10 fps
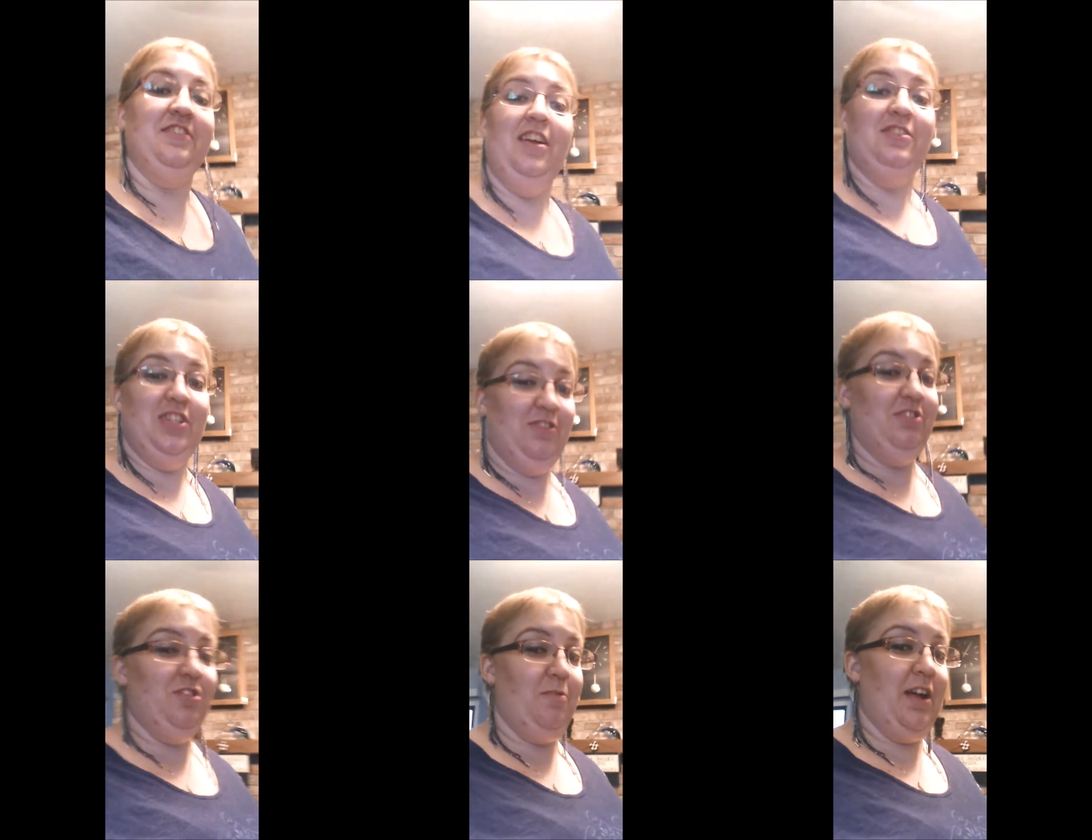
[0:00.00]
not doing
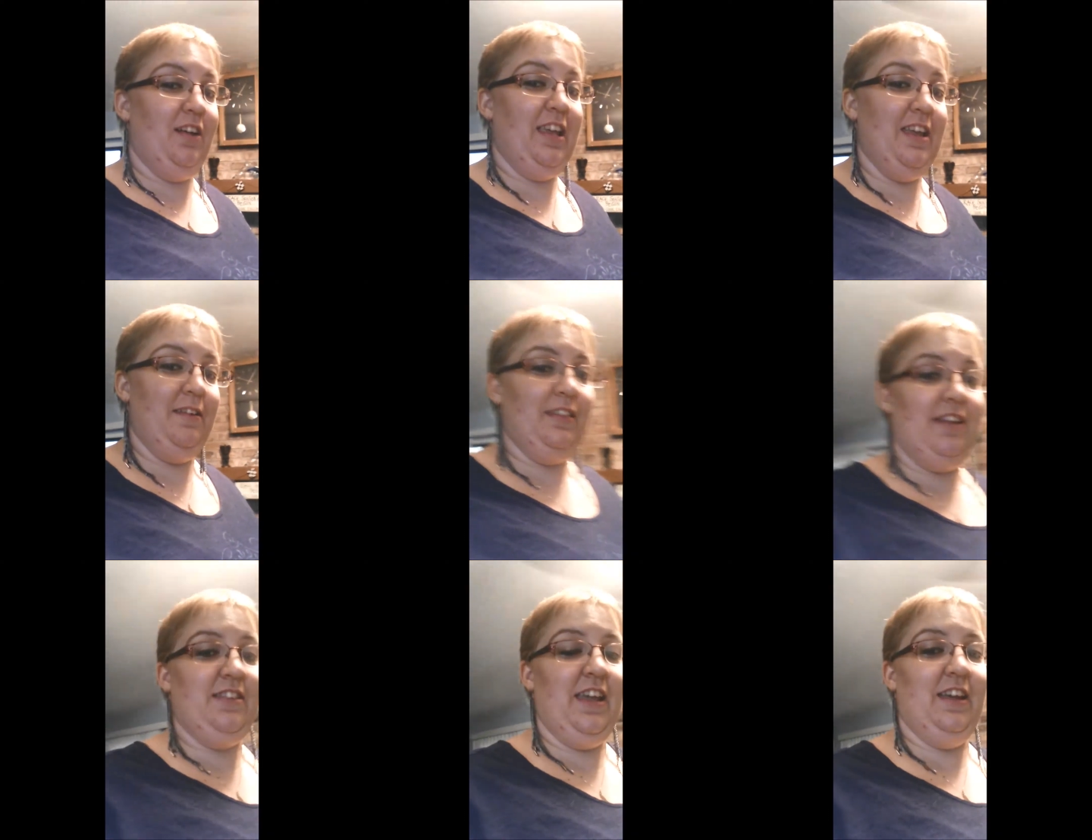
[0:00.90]
so well here in
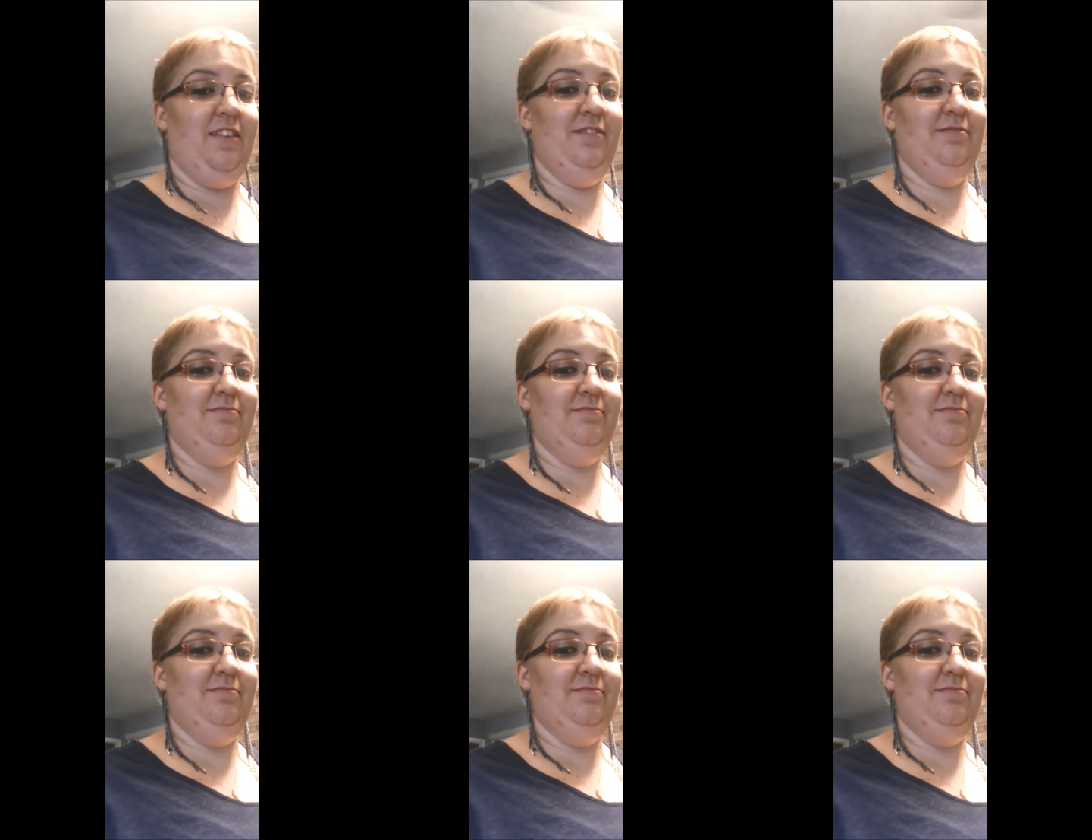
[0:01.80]
that tail.